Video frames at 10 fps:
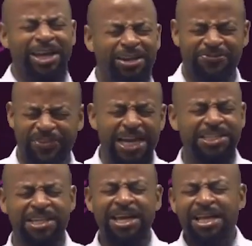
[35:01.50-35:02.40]
be
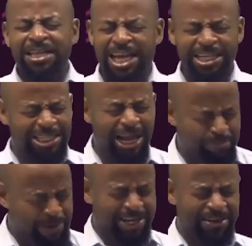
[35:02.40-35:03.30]
refreshed. They shall
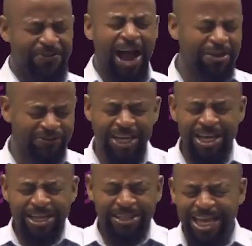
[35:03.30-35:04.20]
be revived.
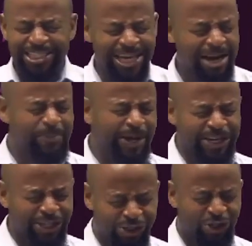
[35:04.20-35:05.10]
They shall be
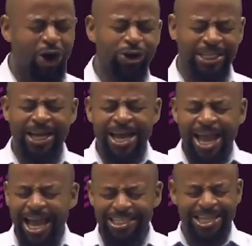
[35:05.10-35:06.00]
restored
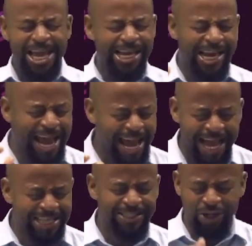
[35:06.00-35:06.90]
as they lay
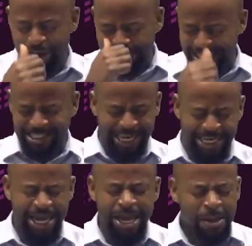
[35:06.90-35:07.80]
hands on the
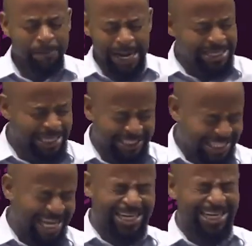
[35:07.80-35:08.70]
sick. May the
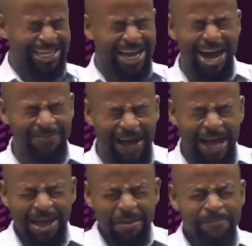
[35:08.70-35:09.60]
sick recover.
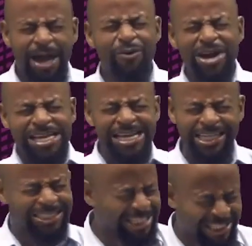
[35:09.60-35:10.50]
May we
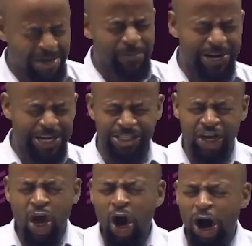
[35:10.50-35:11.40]
hear testimonies
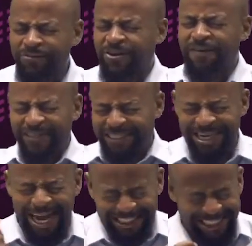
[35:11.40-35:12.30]
of
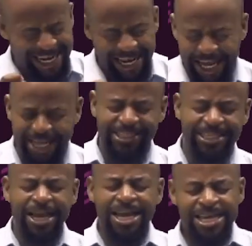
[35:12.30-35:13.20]
COVID-19
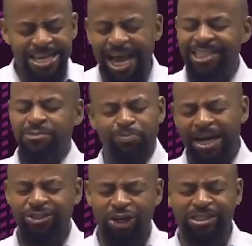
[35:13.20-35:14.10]
healed. Yes,
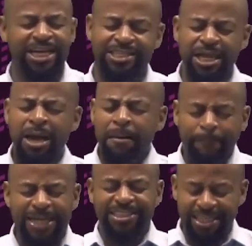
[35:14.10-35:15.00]
by doctors,
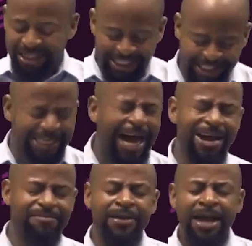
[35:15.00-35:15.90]
but this
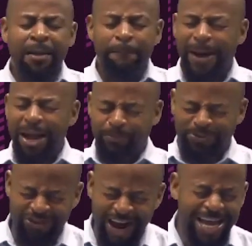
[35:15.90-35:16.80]
time by
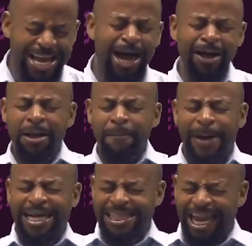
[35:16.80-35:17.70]
prayer,
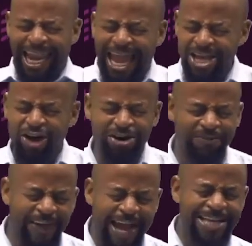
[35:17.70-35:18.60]
by the laying on
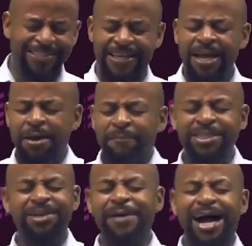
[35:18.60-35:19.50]
of hands.
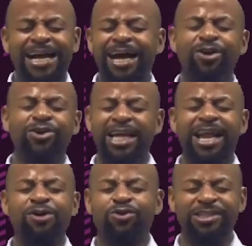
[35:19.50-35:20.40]
Mudimaka
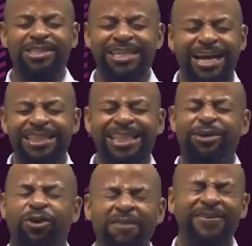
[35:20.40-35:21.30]
Lukile, considering the
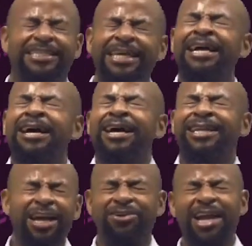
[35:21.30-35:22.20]
COVID
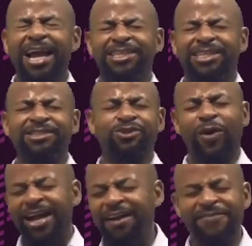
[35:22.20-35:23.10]
regulations,
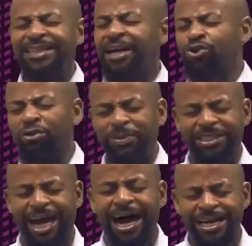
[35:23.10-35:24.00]
whatever that will be
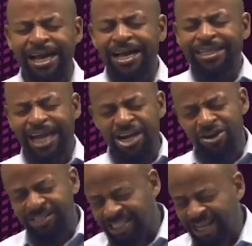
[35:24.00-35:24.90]
done, that
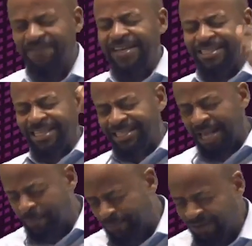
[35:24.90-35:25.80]
your servants, as
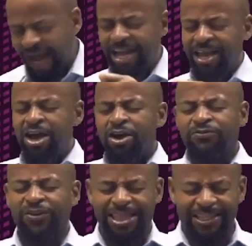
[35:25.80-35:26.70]
they pray
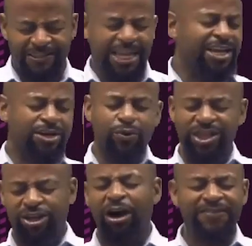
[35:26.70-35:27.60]
for the sick
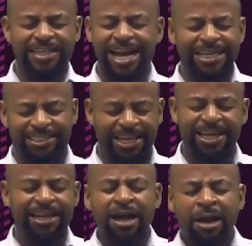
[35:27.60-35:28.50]
with
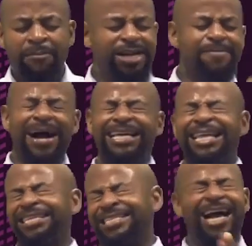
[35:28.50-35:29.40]
COVID-19, Mudimaka,
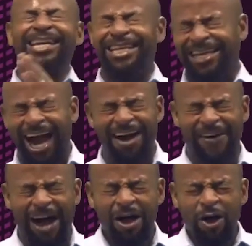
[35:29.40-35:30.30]
they shall
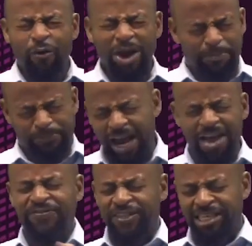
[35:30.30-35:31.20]
recover. We
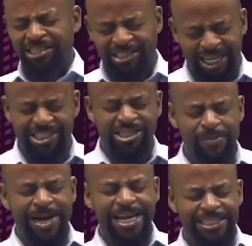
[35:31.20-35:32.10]
pray for such
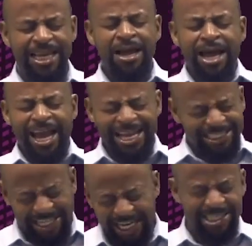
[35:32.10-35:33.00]
testimonies.
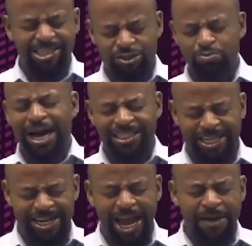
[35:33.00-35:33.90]
In Jesus'
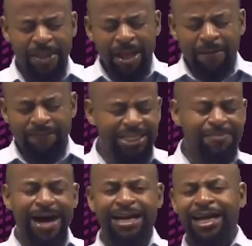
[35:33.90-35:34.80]
mighty name,
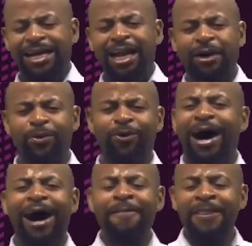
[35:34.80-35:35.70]
Mudimaka
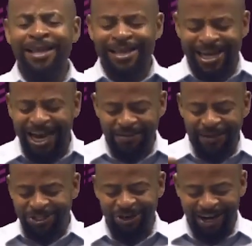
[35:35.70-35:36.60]
Relevoha,
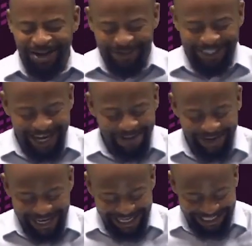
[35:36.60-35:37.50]
Kalivicho Lelebotela
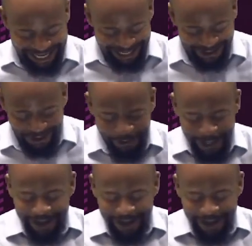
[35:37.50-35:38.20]
Murena Jesu.